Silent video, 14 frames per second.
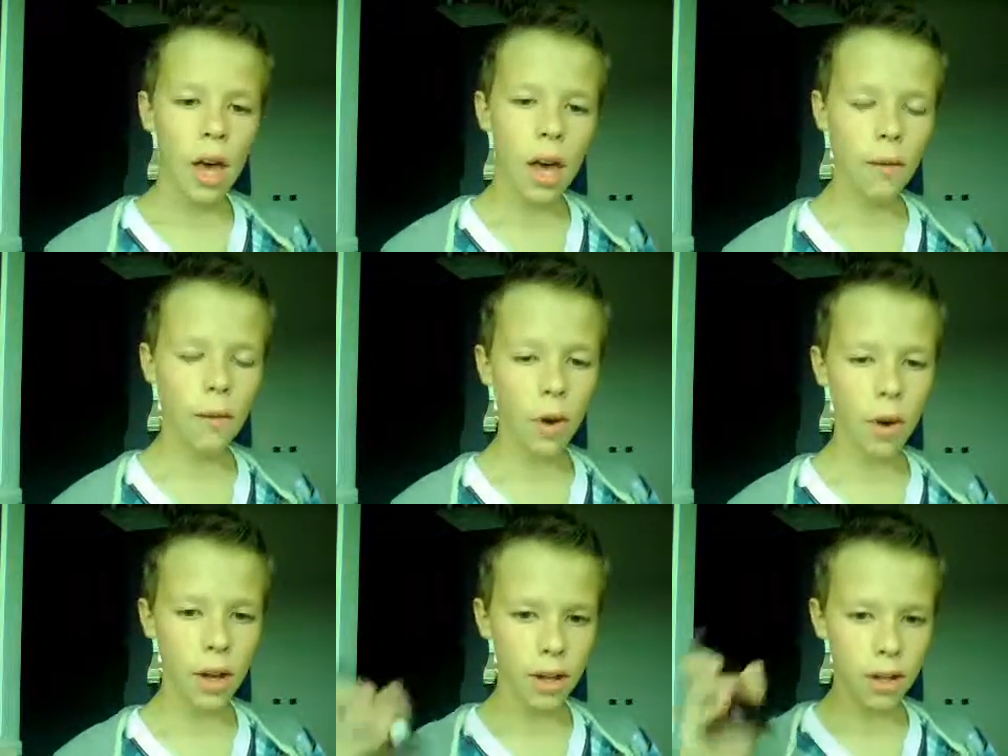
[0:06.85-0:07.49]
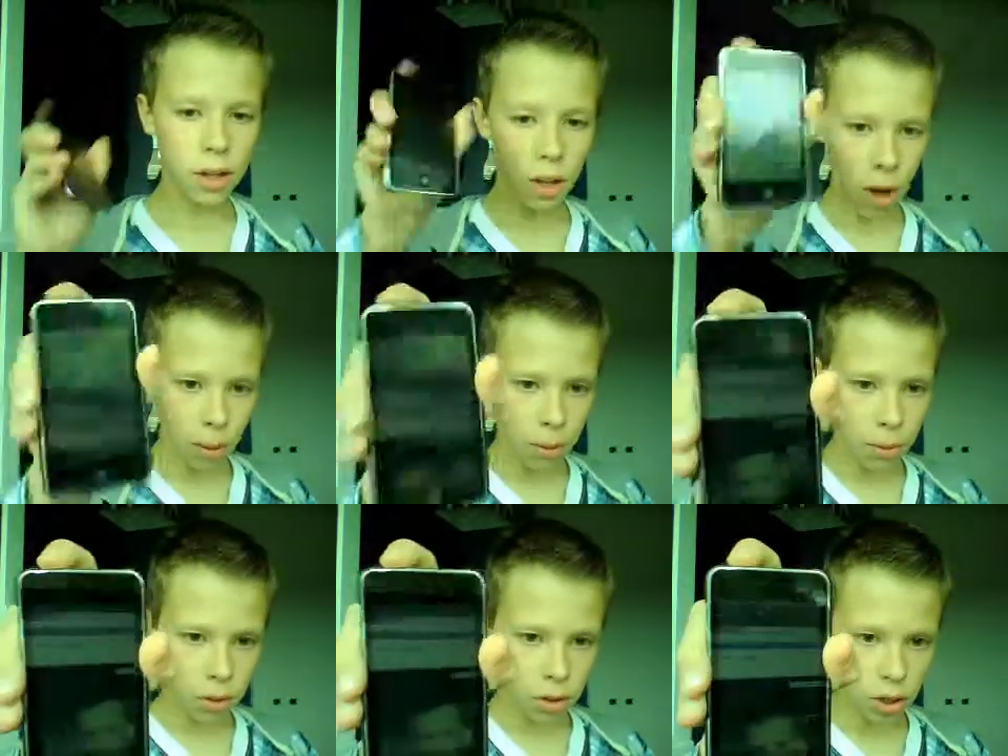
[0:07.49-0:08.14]
I've got an
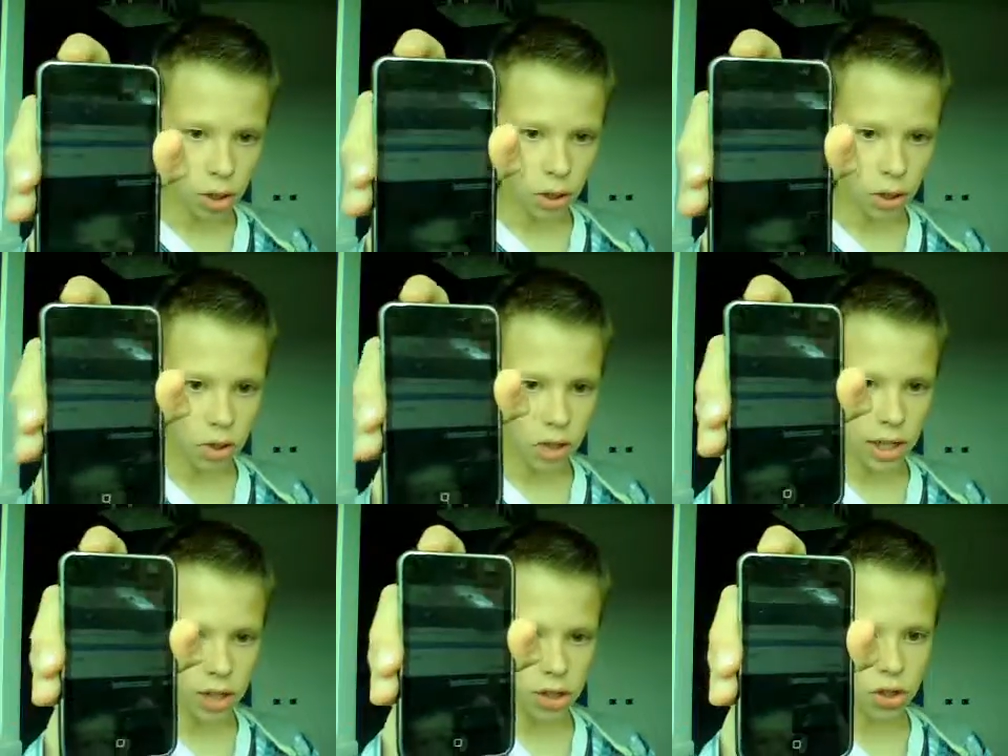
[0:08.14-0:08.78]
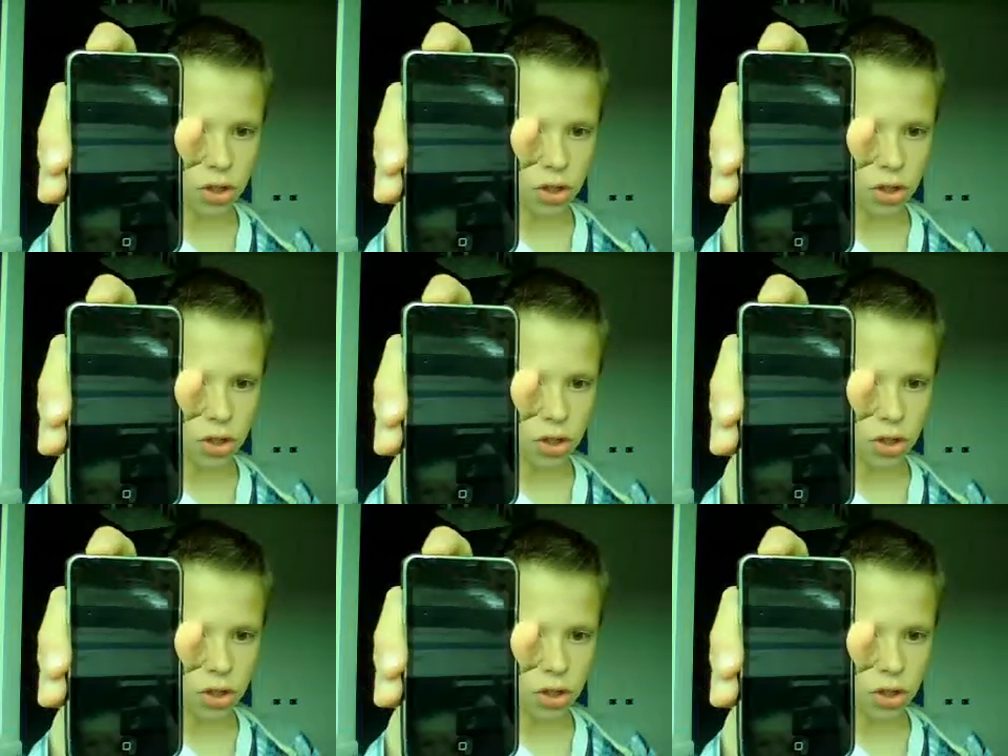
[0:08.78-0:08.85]
iPod Touch glitch